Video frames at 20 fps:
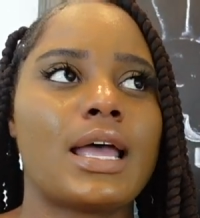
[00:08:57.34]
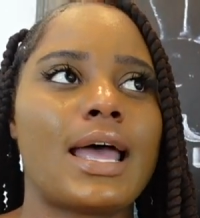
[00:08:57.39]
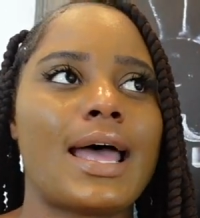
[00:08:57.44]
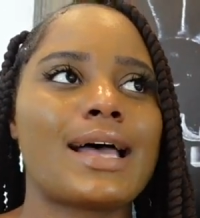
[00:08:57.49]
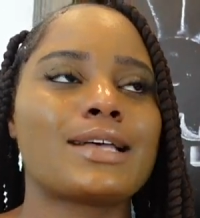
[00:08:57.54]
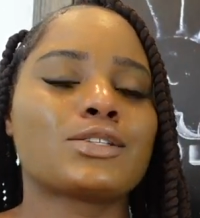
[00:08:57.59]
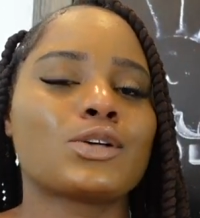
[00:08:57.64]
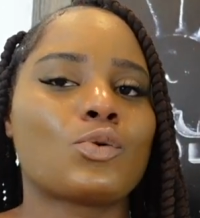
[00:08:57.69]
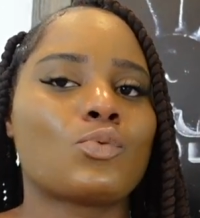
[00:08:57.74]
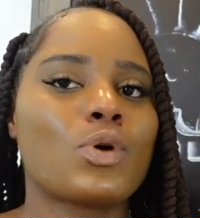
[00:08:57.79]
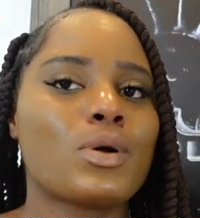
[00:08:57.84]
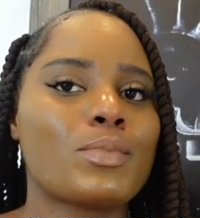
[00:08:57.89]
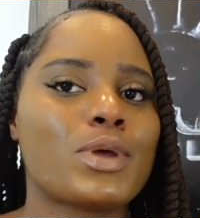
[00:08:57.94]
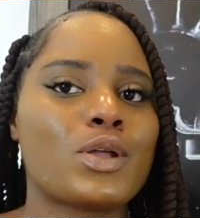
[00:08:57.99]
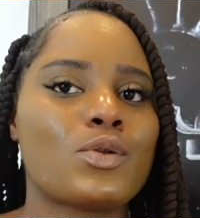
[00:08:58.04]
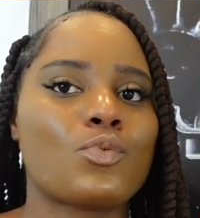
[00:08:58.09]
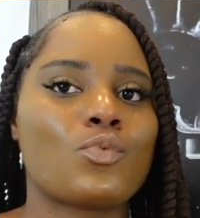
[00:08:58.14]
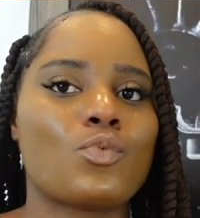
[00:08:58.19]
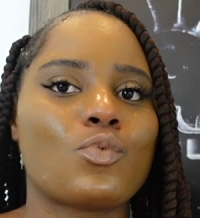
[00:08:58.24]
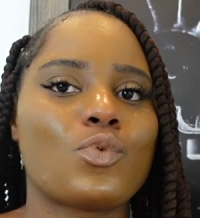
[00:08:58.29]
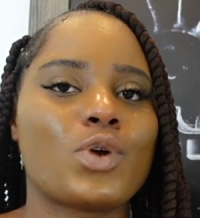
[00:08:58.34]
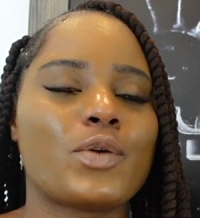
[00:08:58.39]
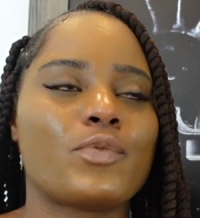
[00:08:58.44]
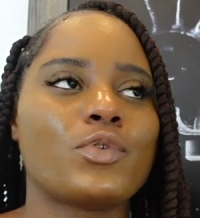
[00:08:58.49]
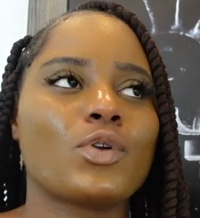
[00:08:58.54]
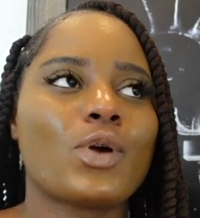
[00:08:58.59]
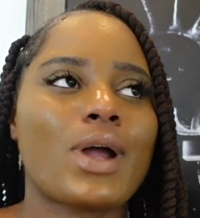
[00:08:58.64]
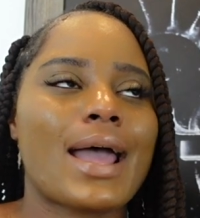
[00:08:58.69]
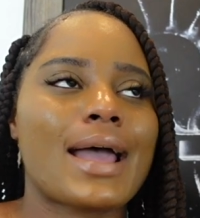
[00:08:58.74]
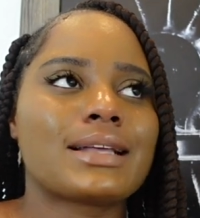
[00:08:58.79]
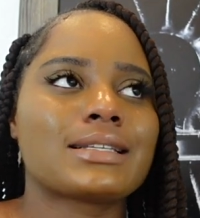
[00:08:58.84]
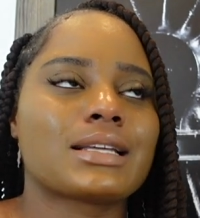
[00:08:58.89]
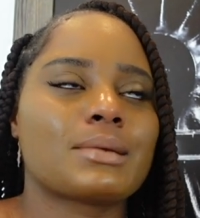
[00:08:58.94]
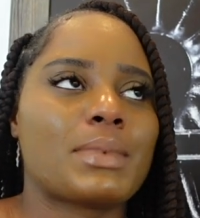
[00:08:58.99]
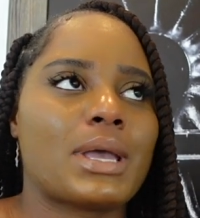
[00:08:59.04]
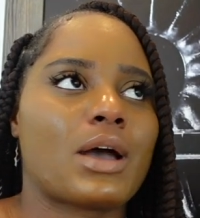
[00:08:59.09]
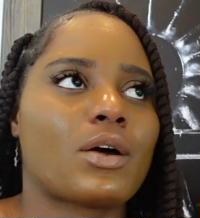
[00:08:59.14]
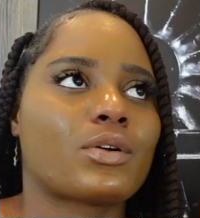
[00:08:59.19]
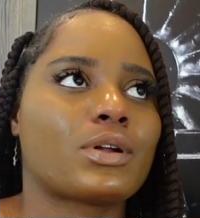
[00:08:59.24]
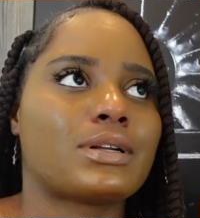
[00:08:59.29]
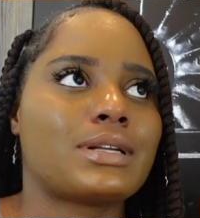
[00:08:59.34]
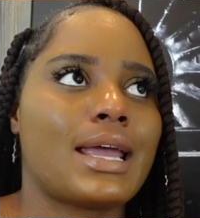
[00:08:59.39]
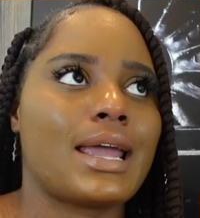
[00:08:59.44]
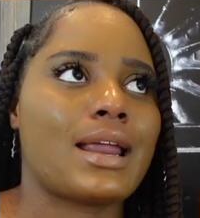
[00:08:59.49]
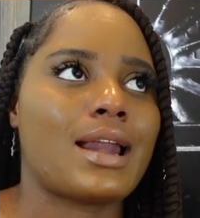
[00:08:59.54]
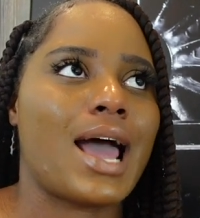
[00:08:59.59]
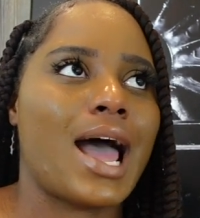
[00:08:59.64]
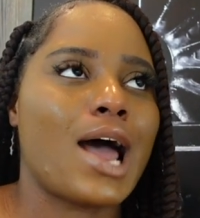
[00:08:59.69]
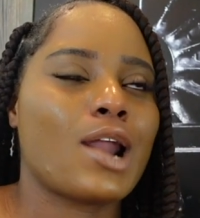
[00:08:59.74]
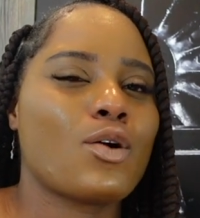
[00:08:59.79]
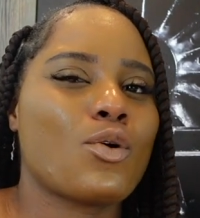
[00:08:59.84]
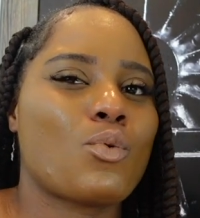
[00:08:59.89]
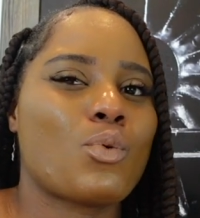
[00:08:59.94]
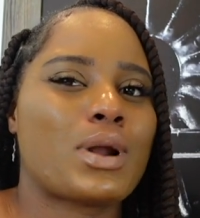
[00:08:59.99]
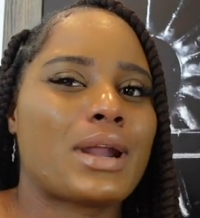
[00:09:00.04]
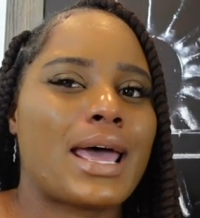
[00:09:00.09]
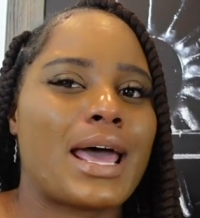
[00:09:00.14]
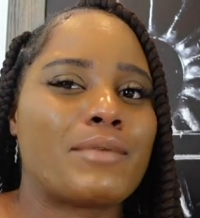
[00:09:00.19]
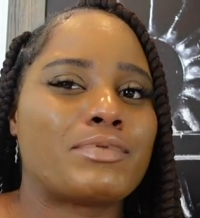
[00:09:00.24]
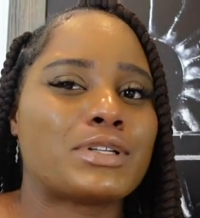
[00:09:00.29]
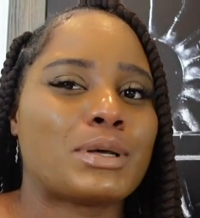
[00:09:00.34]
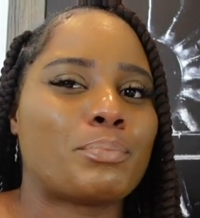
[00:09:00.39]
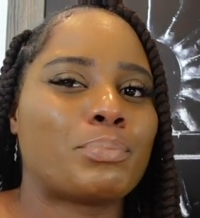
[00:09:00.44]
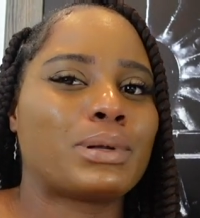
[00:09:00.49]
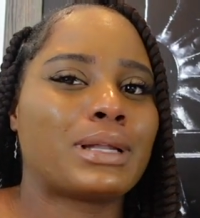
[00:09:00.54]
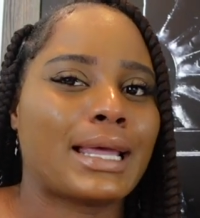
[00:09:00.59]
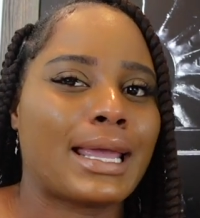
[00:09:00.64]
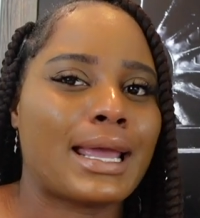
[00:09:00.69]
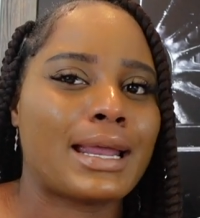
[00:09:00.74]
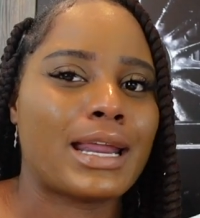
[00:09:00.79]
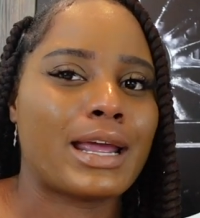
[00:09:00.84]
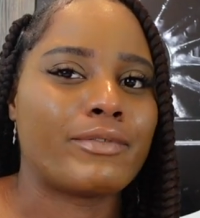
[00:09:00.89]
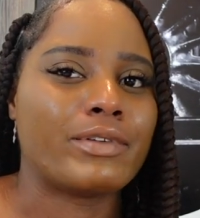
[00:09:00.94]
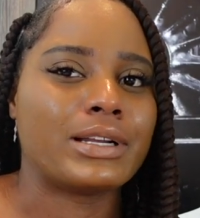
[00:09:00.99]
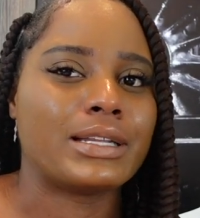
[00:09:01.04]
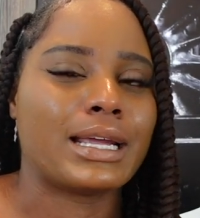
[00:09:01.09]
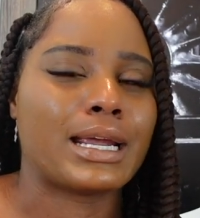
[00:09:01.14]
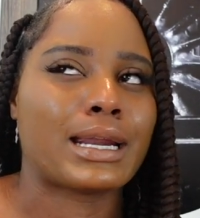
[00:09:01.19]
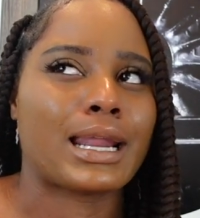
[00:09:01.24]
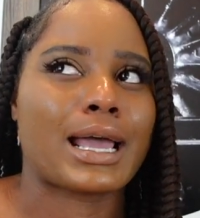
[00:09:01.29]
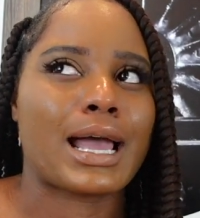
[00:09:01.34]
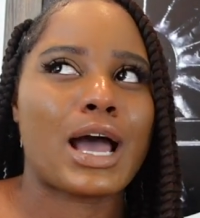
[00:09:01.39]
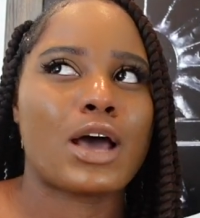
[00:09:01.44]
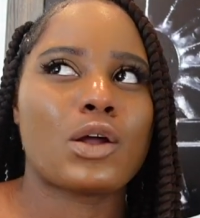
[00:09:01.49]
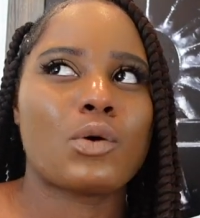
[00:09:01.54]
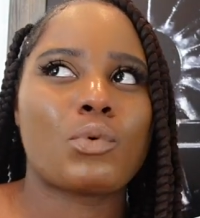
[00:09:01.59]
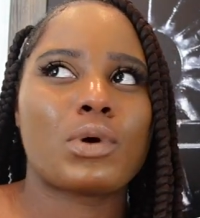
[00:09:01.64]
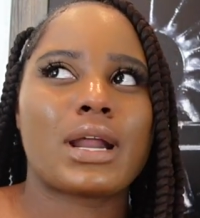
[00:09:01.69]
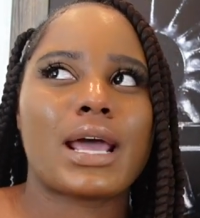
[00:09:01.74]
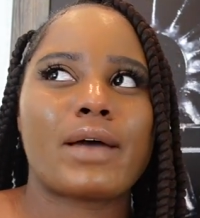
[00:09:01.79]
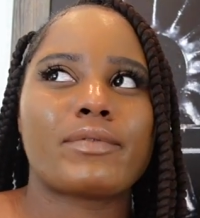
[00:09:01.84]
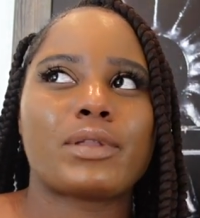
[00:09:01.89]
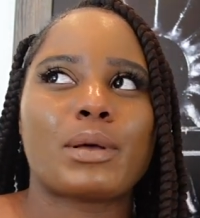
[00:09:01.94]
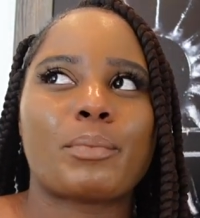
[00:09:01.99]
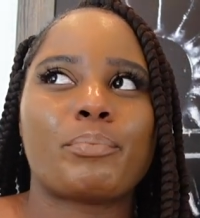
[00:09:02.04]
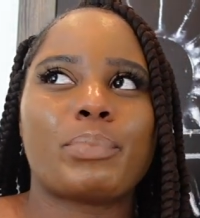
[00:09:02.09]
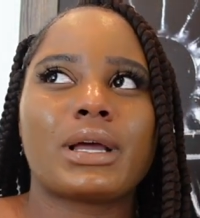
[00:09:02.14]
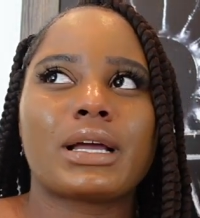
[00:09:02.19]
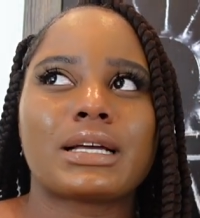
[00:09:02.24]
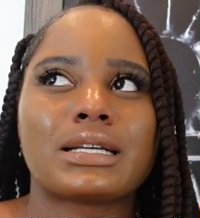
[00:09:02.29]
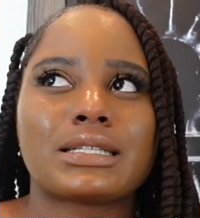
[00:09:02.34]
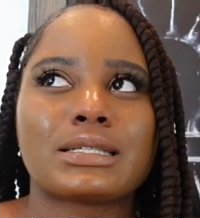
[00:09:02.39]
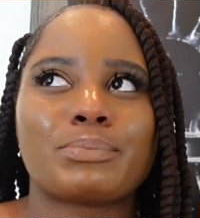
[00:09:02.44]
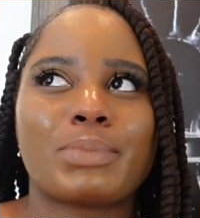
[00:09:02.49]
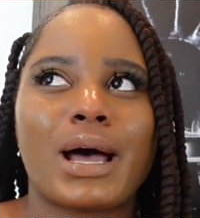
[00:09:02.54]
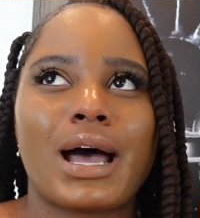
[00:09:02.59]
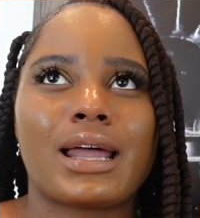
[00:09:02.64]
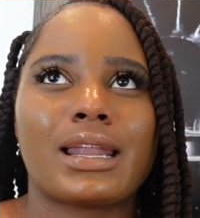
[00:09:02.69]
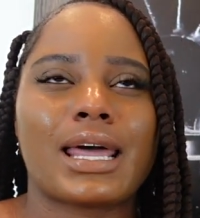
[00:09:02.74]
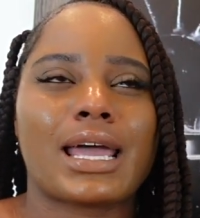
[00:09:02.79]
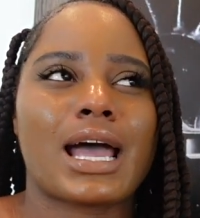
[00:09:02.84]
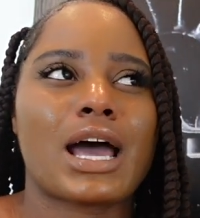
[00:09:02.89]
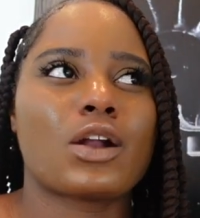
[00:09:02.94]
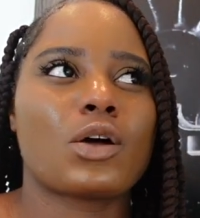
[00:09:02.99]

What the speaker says: As a woman, if you're asking me on a date, I don't want to have to plan everything. Like, I don't want to have to pick a spot. Like, I